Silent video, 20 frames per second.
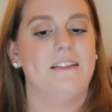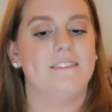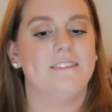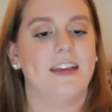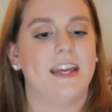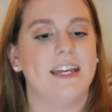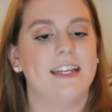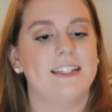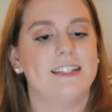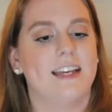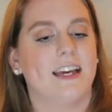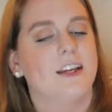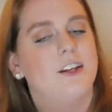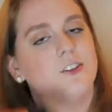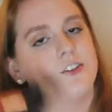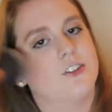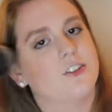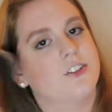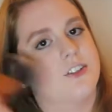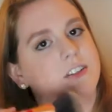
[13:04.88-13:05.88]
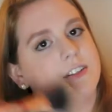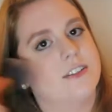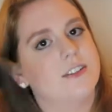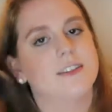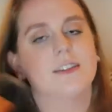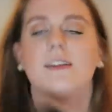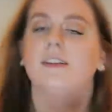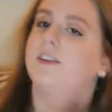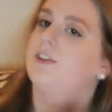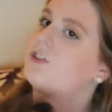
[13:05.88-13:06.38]
face. I usually
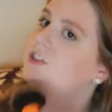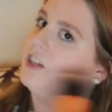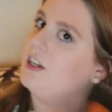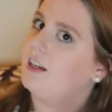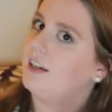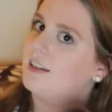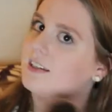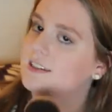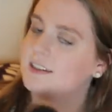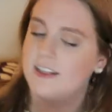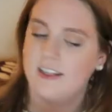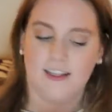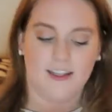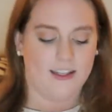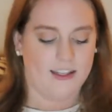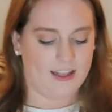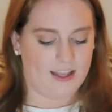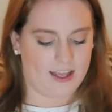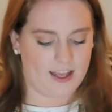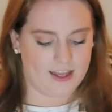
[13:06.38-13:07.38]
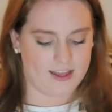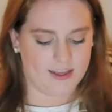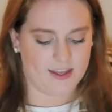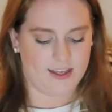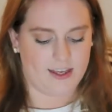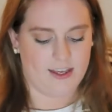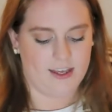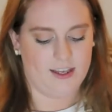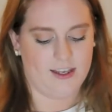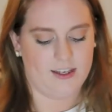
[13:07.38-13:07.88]
just cheeks, and
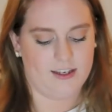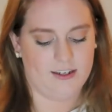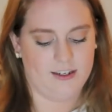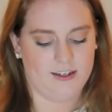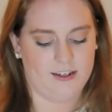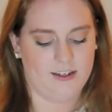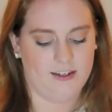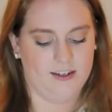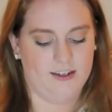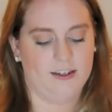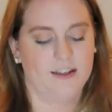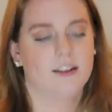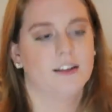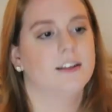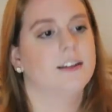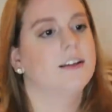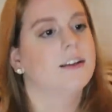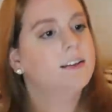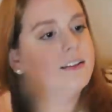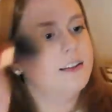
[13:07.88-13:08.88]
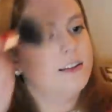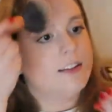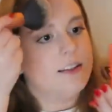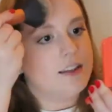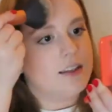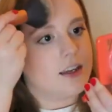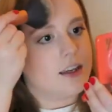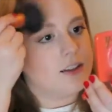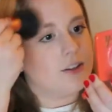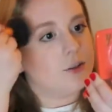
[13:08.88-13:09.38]
then
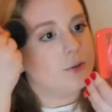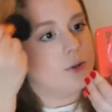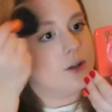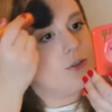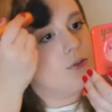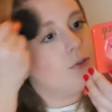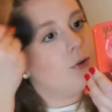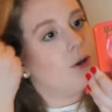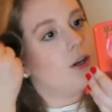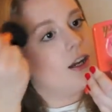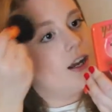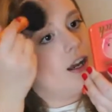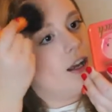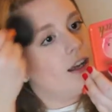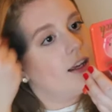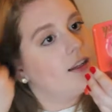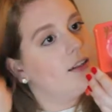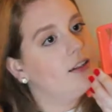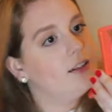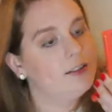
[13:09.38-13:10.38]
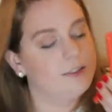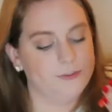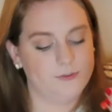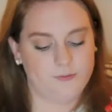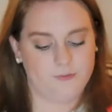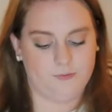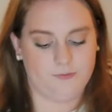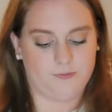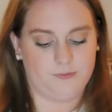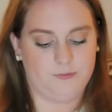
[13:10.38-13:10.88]
I do my forehead.
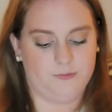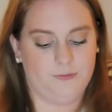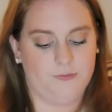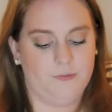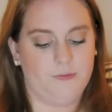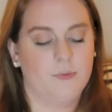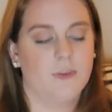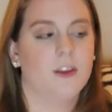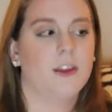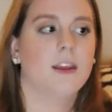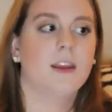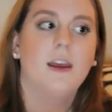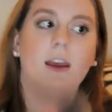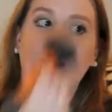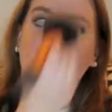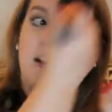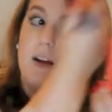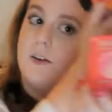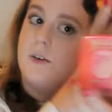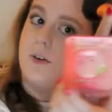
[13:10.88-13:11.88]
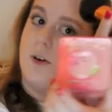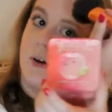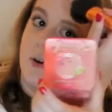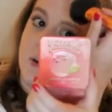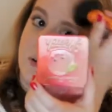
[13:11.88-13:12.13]
And I don't go